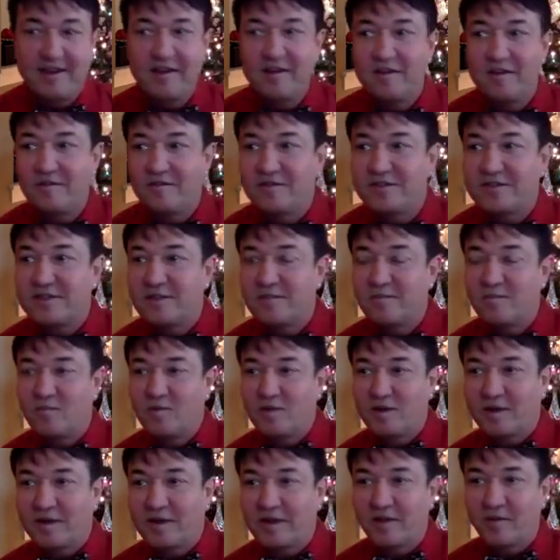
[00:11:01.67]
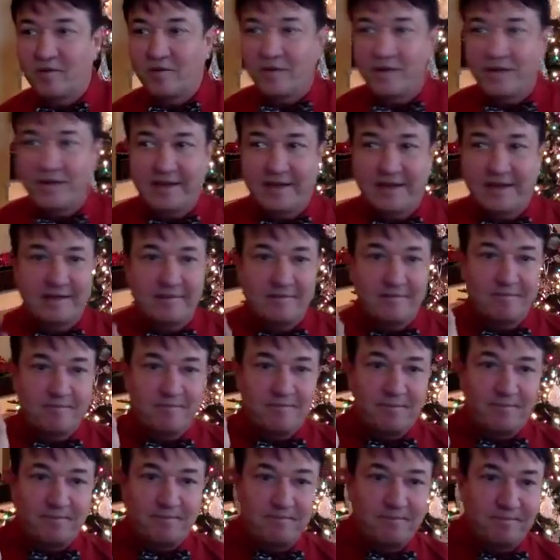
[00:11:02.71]
of someone going and
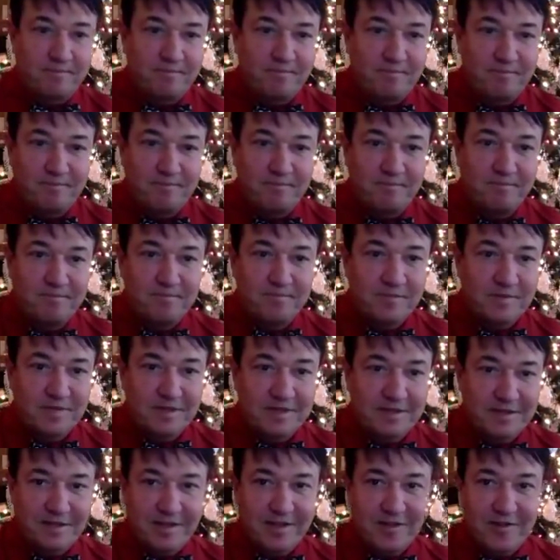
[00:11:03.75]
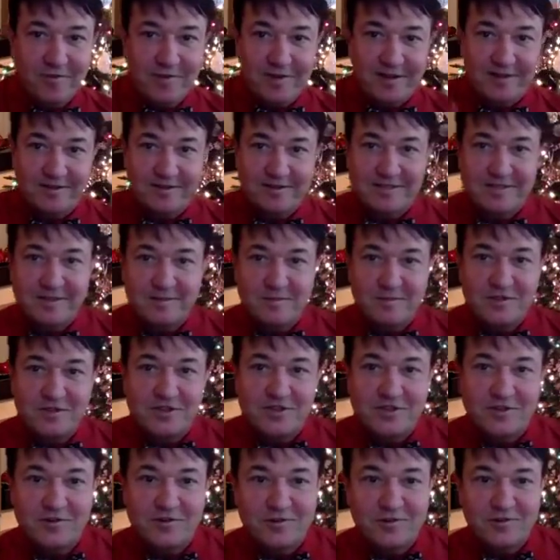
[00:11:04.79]
going on someone's
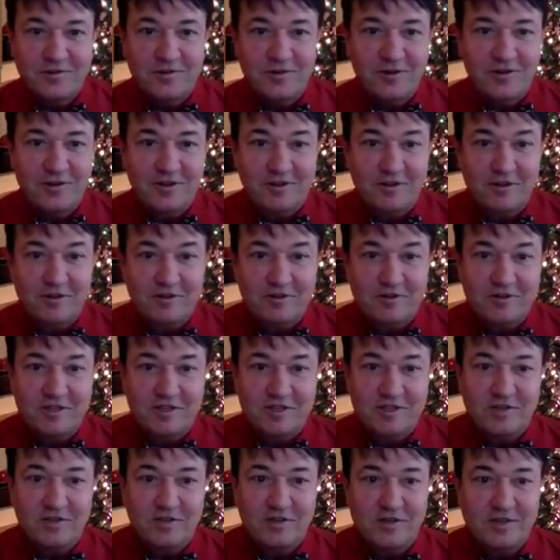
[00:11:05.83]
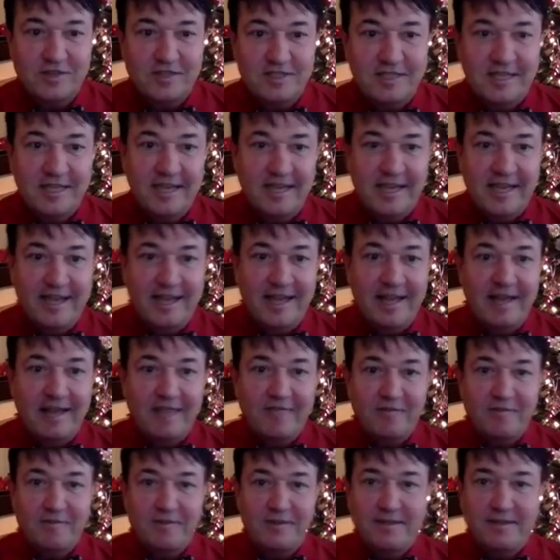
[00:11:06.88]
shoulder in the grocery store and saying, I
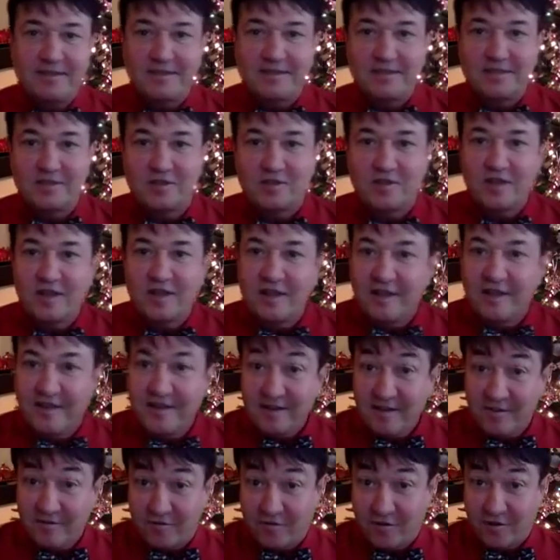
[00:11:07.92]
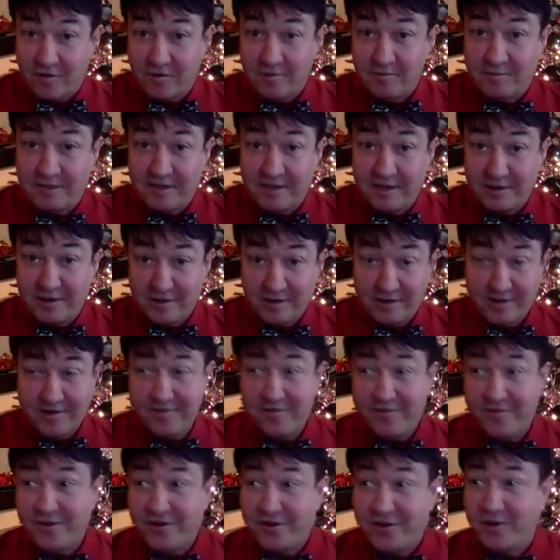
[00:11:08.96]
have a message from
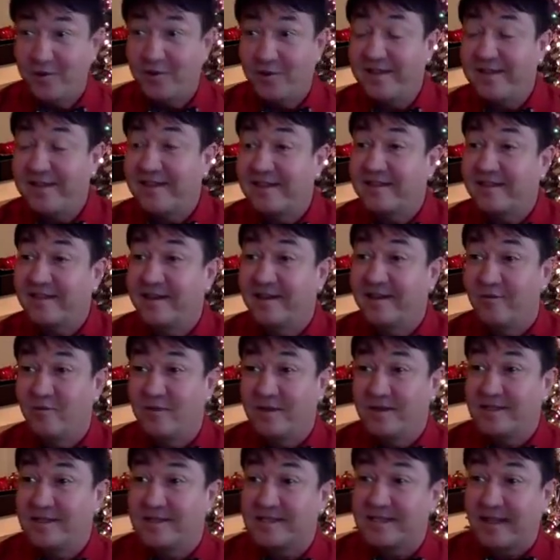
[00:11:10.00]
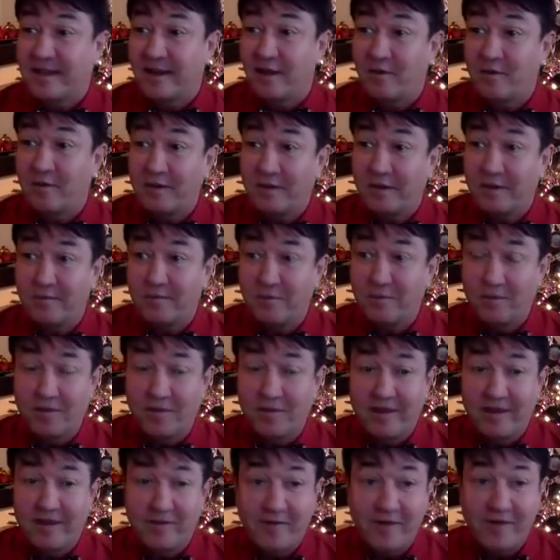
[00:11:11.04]
beyond for you. I think that we scare people
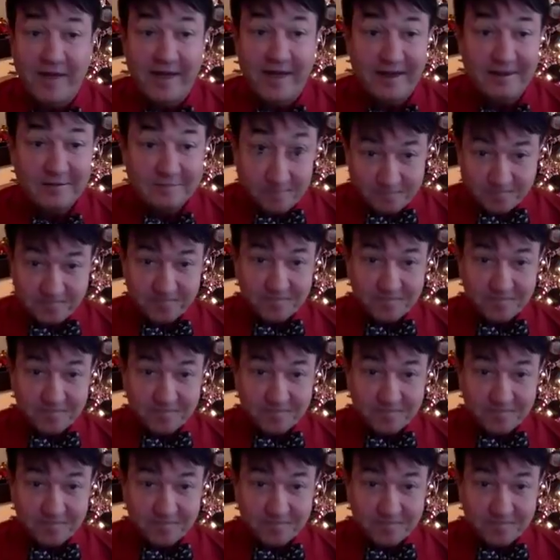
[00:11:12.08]
that way